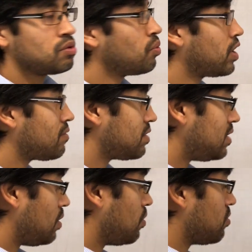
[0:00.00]
whatever
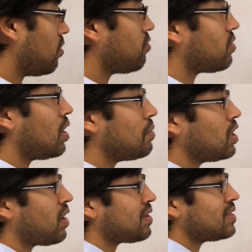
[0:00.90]
sequence of amino
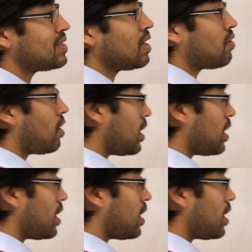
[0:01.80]
acids there are